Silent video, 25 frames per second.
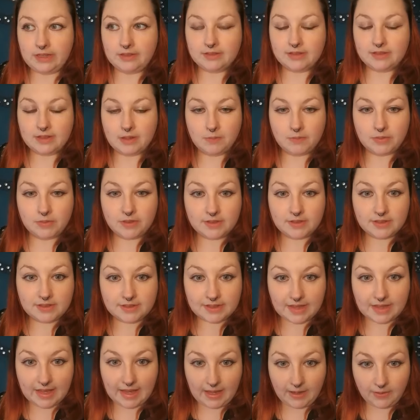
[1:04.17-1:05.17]
something
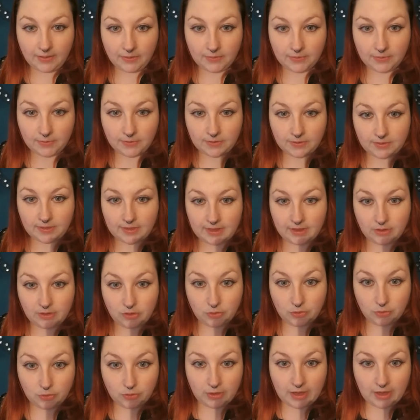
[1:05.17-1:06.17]
safe that
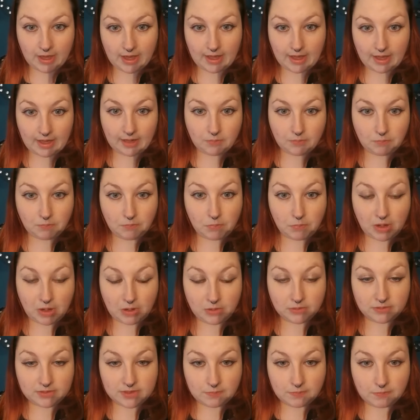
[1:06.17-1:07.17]
you can
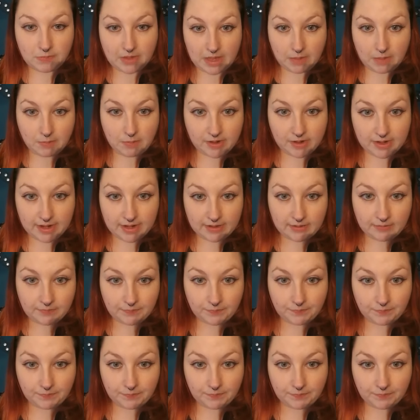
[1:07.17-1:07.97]
burn some paper in.